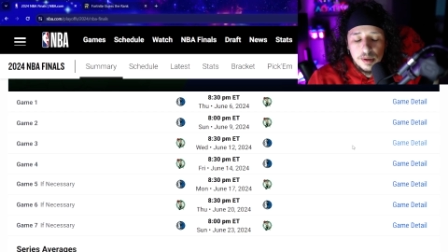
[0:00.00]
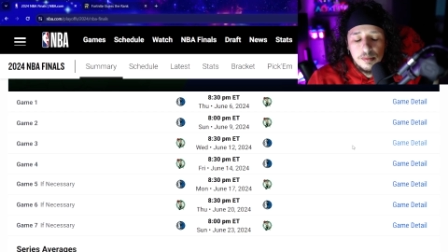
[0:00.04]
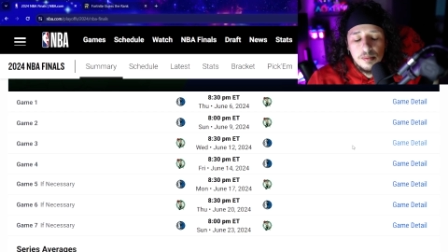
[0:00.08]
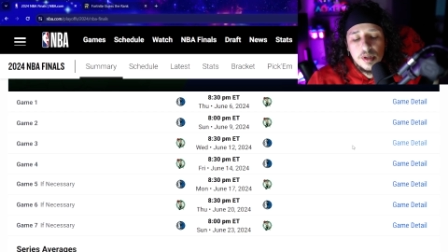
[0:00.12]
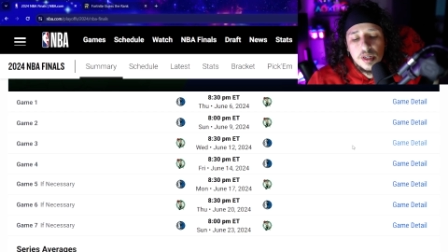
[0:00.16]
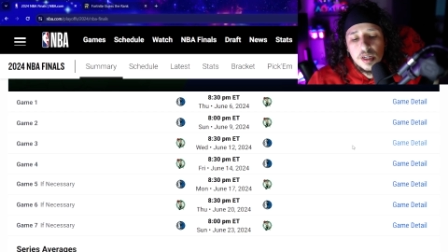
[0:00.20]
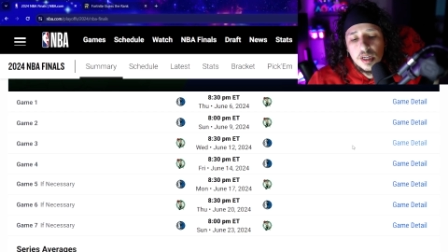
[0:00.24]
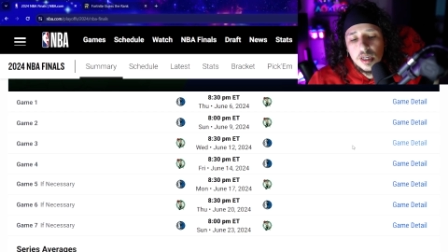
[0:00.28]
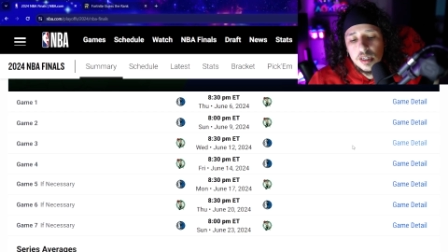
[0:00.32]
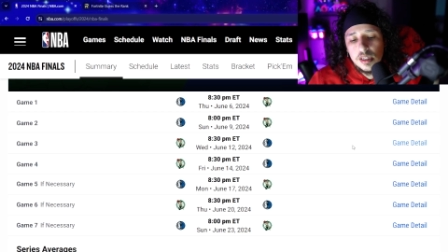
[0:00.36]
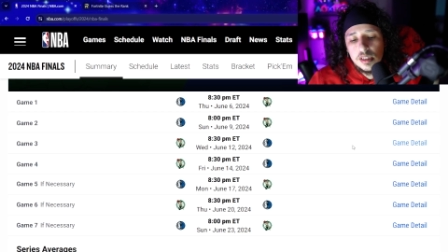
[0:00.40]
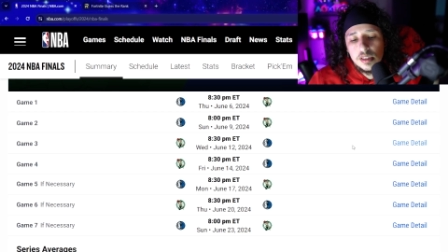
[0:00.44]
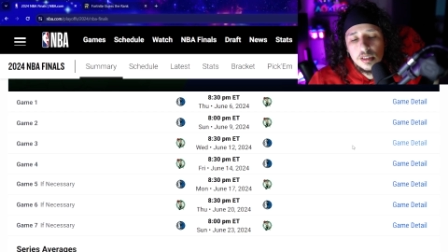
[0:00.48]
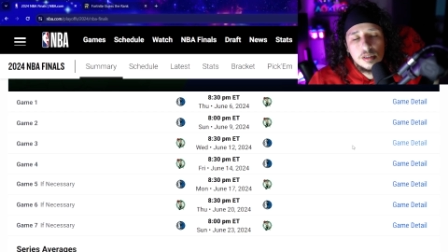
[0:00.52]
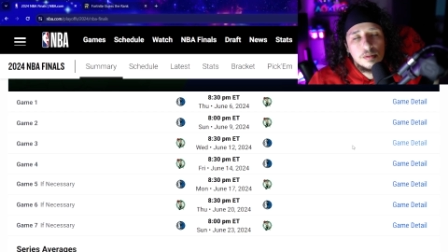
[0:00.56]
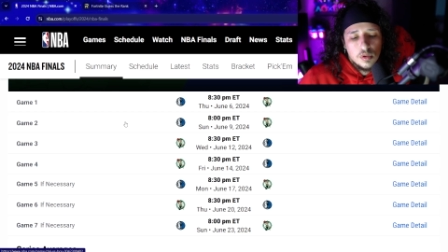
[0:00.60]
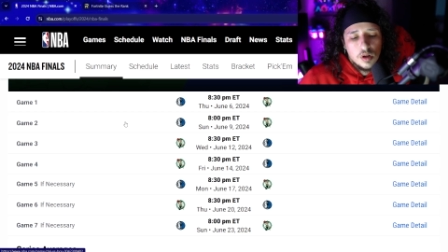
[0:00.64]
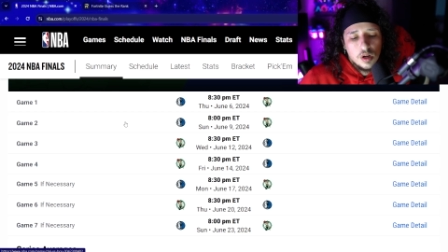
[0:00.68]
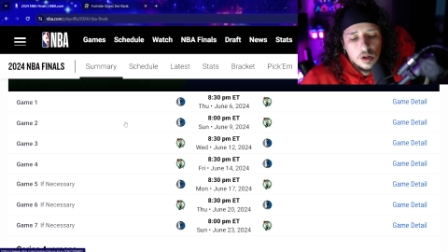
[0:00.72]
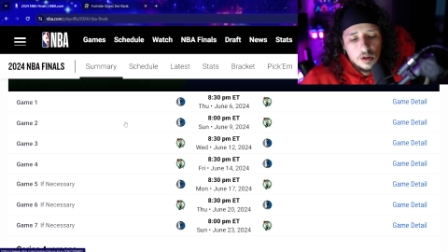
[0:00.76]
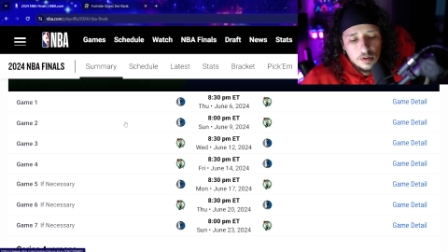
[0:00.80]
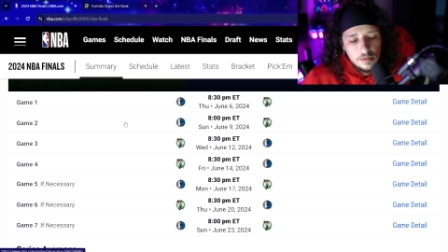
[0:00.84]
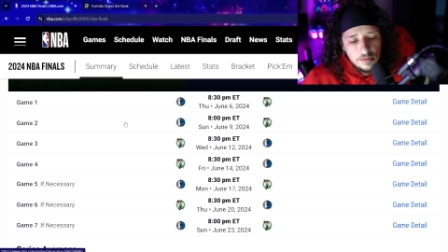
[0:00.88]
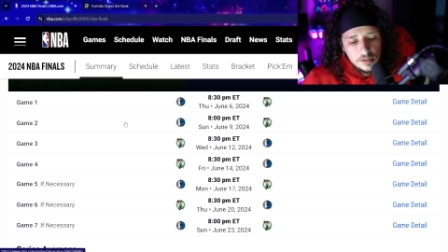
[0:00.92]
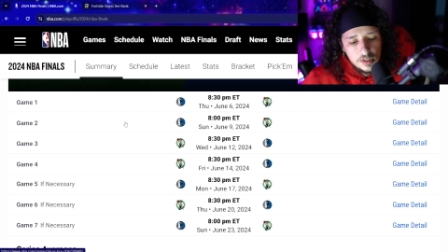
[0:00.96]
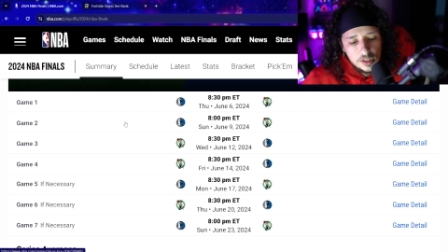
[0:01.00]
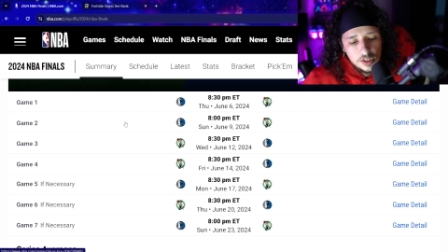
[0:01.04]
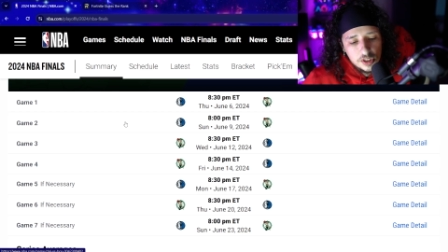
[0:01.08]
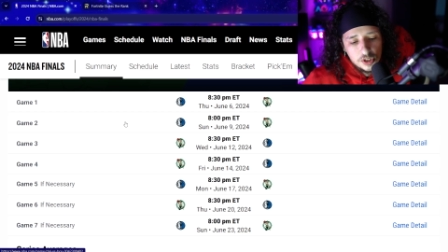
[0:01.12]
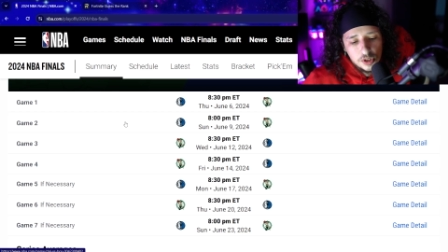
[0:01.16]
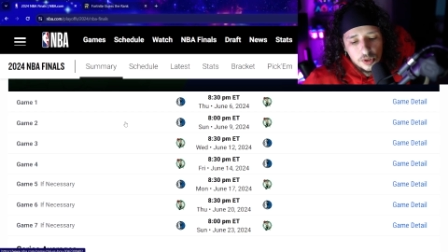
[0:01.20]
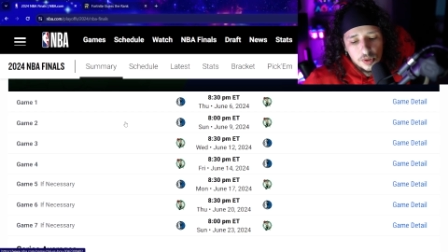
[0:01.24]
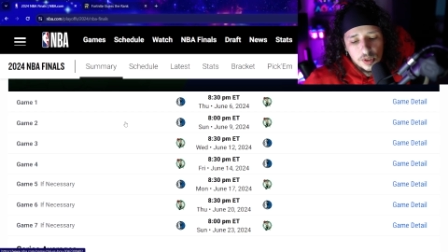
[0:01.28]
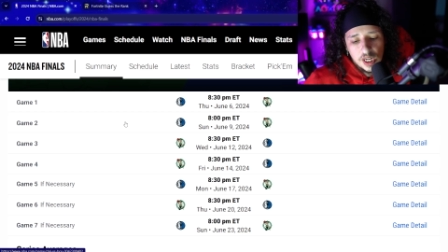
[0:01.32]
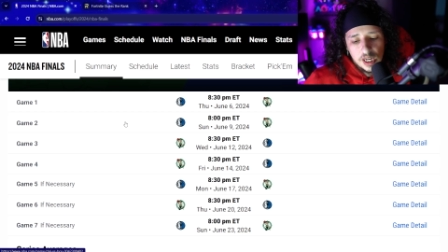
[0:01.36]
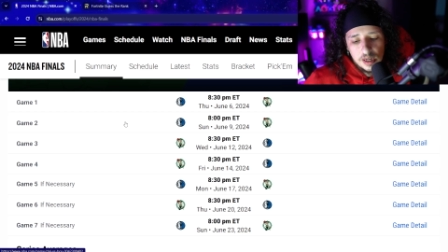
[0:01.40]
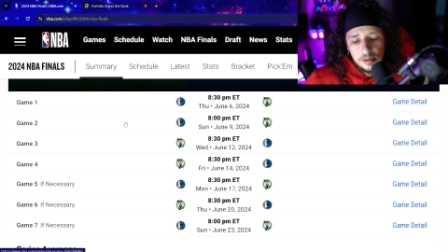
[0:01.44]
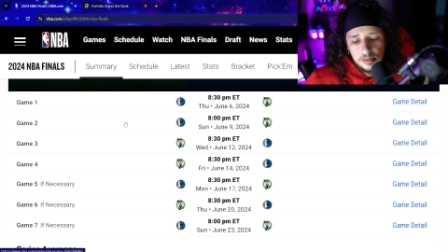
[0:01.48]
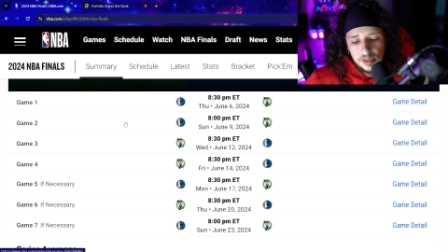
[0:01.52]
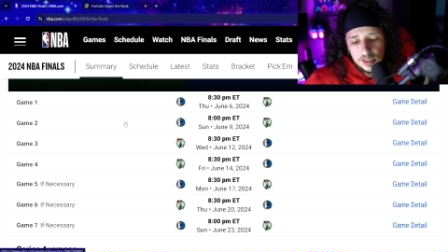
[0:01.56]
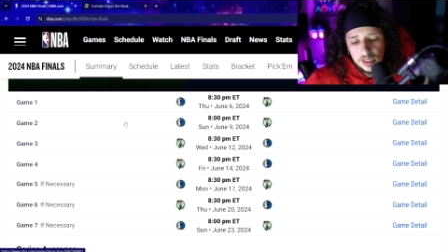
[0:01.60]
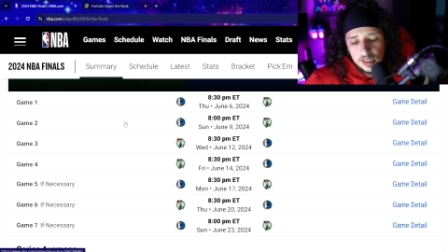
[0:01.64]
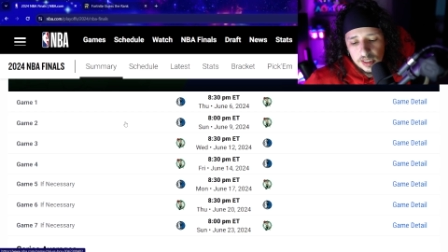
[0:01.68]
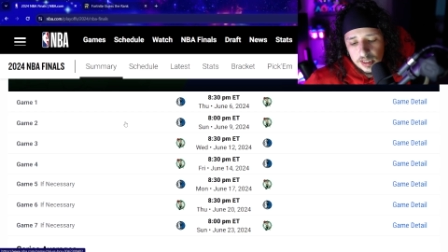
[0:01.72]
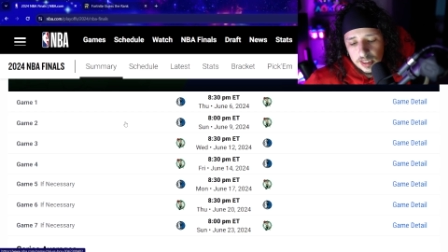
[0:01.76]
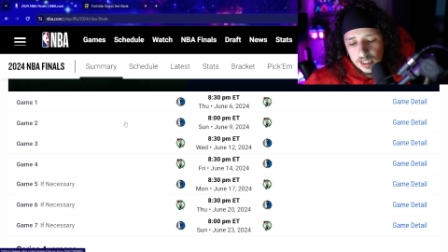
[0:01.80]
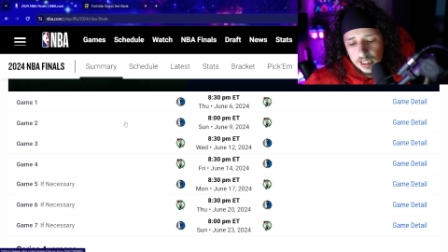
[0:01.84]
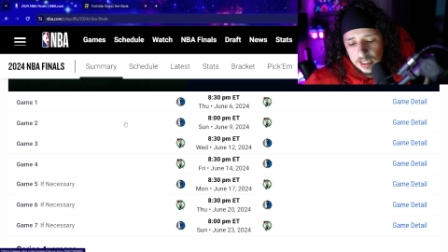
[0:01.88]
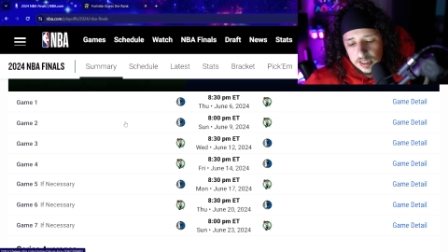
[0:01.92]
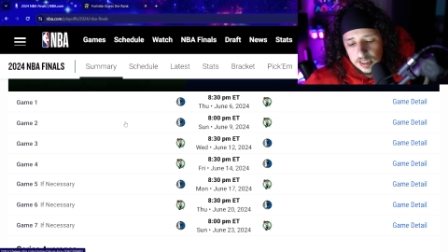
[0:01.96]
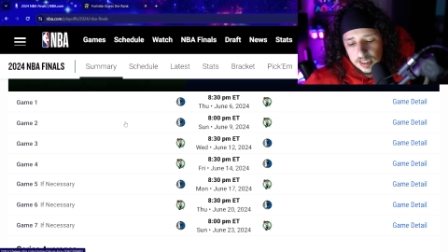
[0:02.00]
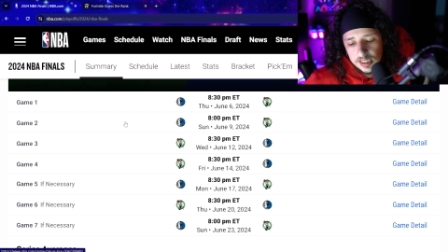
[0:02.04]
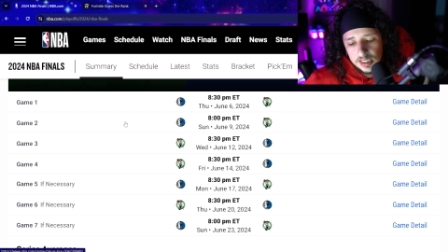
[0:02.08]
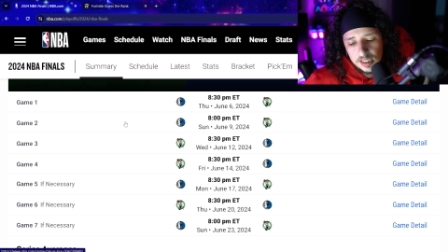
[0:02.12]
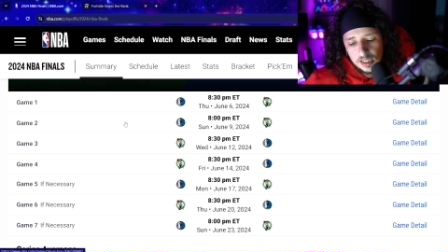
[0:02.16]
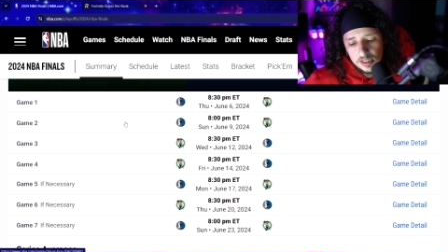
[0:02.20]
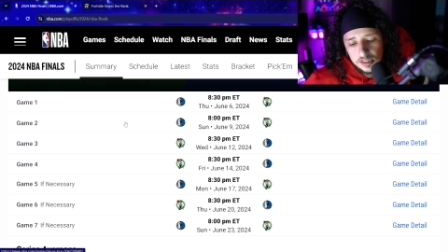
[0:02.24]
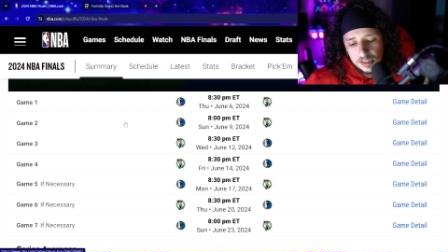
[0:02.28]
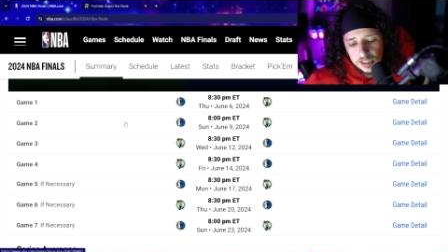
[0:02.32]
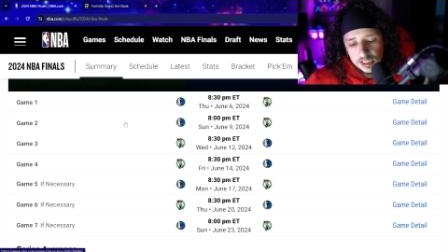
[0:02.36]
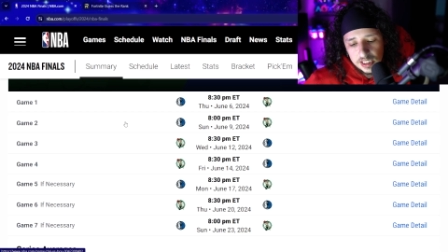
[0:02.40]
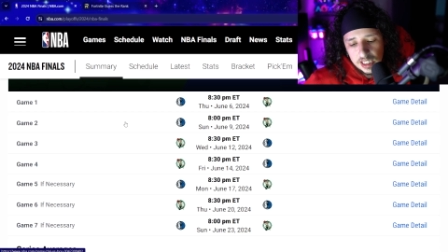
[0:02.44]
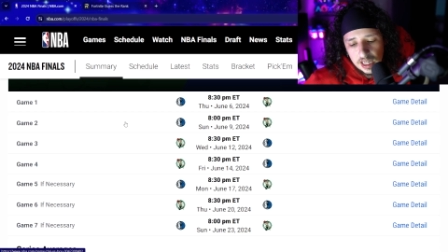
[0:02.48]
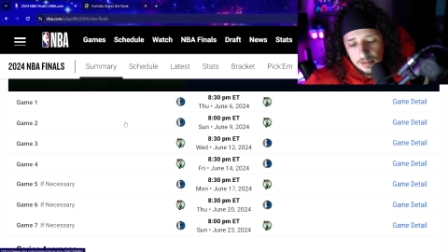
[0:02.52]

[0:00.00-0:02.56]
because of the two games that the Celtics